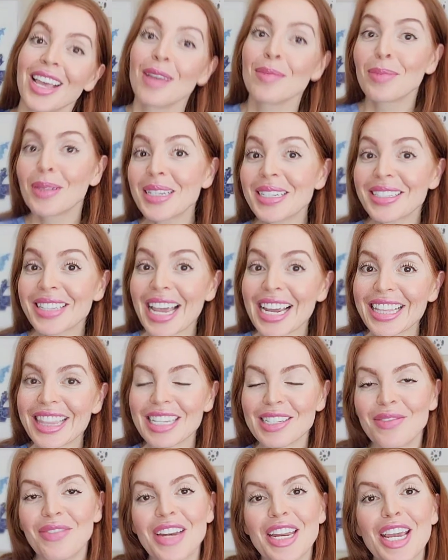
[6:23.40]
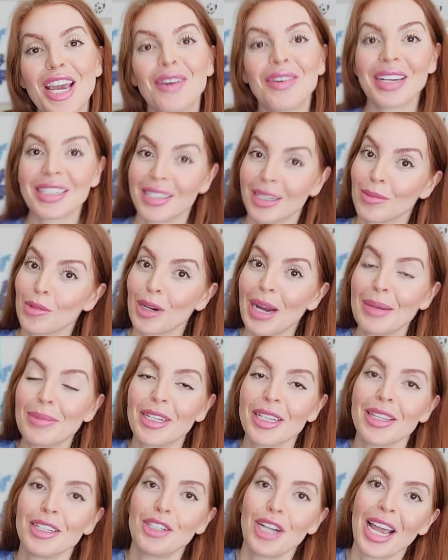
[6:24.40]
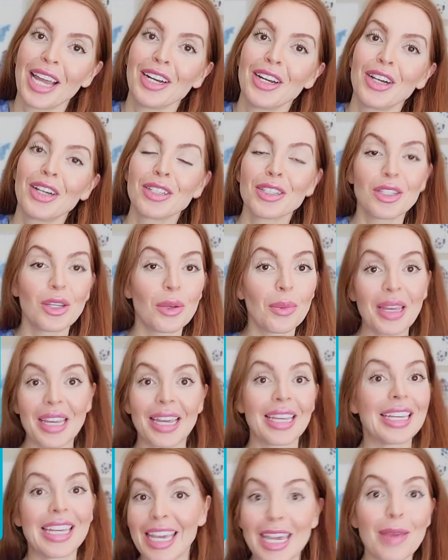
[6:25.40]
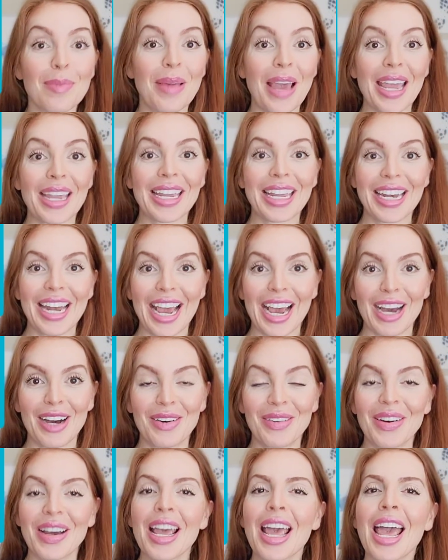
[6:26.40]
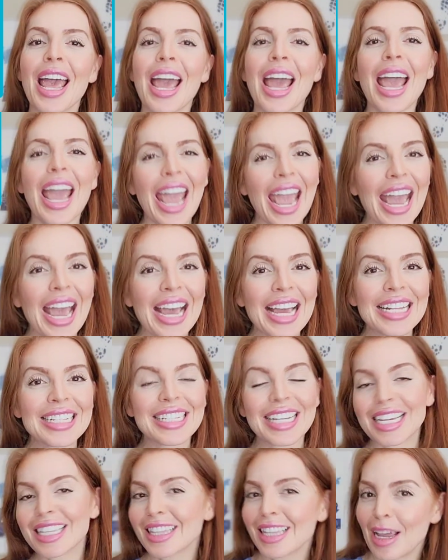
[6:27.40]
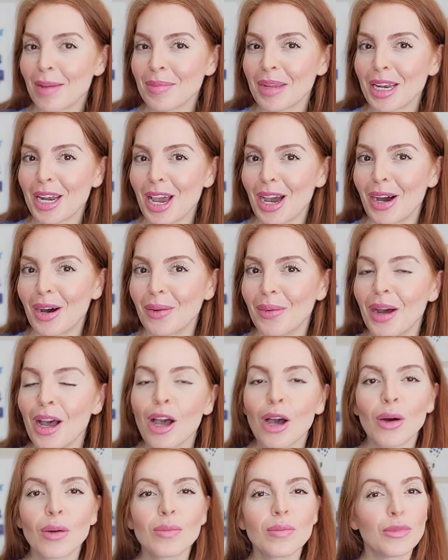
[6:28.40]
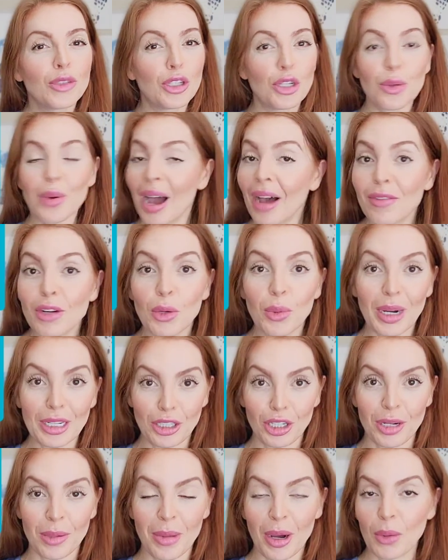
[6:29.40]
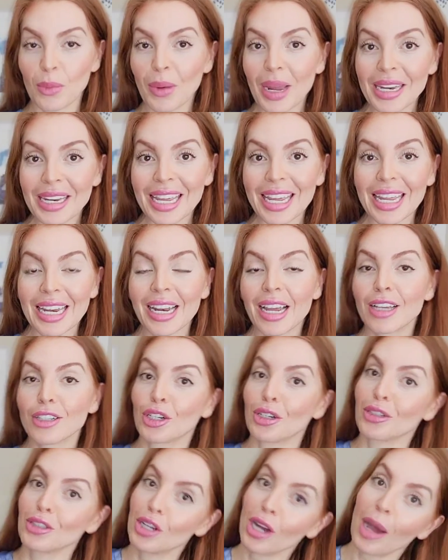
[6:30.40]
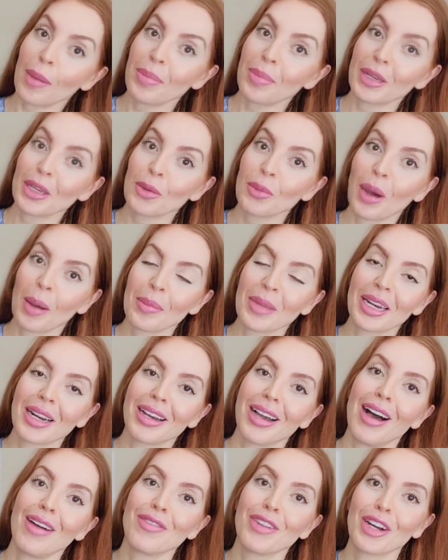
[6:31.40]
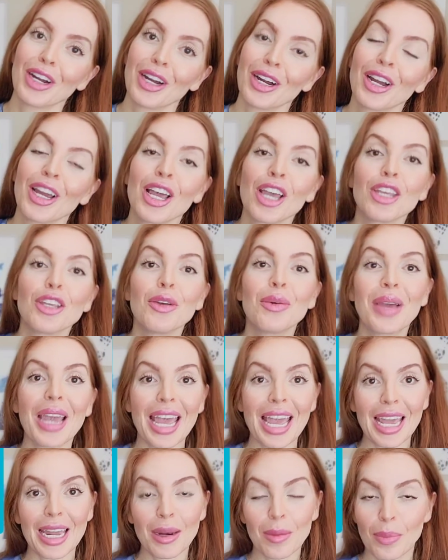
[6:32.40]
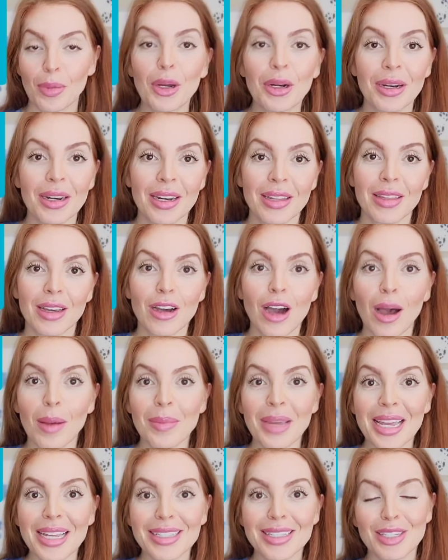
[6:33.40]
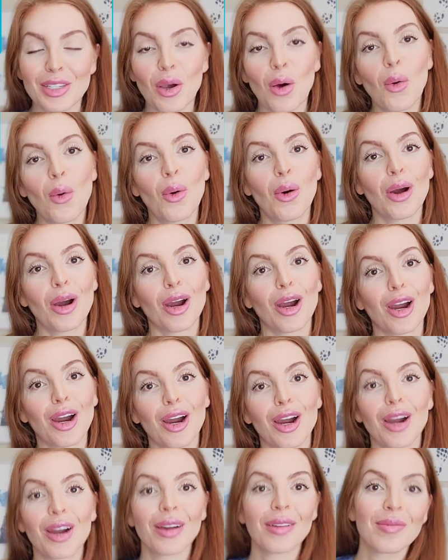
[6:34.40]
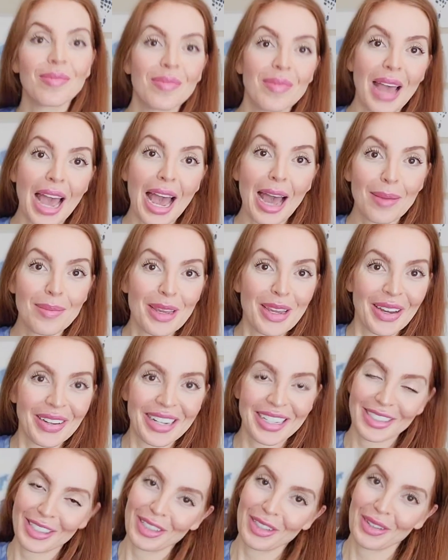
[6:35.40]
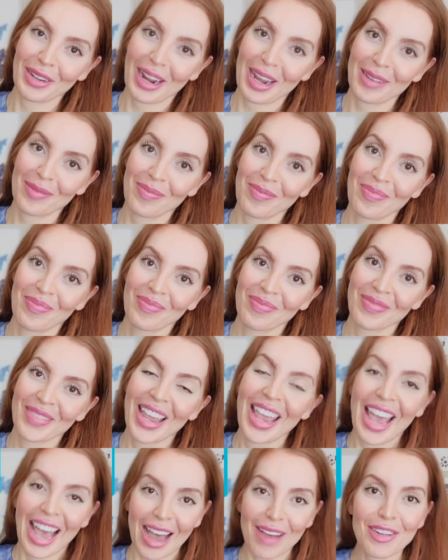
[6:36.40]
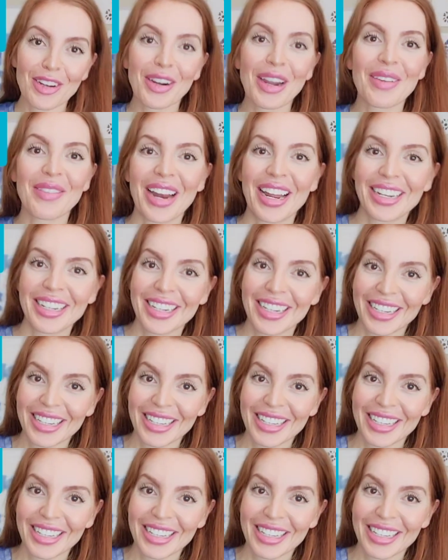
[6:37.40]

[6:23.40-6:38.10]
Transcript: Please like this video and subscribe to the channel so we can keep hanging out. And let me know, do you have a question about running, a certain topic you want me to cover? You can put it in the comments or at me on Instagram. Have a great run.